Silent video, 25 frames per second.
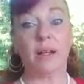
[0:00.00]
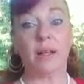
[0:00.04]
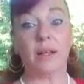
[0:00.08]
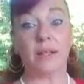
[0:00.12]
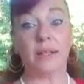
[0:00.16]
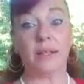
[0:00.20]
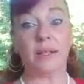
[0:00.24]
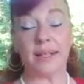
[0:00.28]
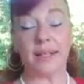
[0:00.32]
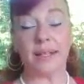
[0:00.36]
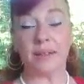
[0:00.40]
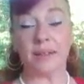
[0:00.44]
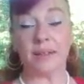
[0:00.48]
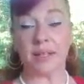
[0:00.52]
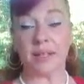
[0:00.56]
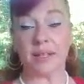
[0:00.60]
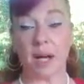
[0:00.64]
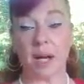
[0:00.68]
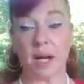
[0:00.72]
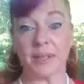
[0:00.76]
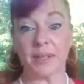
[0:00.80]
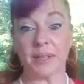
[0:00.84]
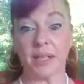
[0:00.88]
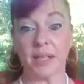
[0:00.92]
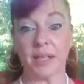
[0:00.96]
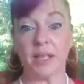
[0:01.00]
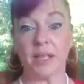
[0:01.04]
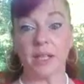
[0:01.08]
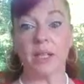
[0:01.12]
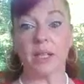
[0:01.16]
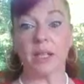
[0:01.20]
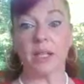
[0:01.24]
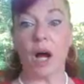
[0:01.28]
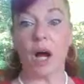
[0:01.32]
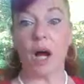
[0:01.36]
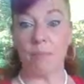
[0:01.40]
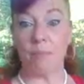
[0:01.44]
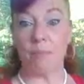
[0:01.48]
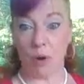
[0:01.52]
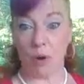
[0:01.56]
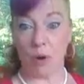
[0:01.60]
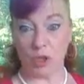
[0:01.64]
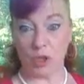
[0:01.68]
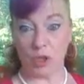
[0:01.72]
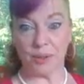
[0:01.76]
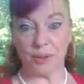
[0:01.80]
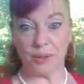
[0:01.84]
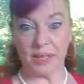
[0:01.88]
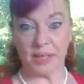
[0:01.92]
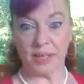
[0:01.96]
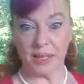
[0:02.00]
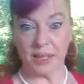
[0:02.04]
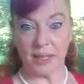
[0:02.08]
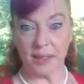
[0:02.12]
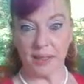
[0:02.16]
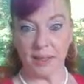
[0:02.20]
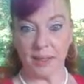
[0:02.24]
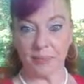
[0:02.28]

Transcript: is the Ace of Cups, emotions,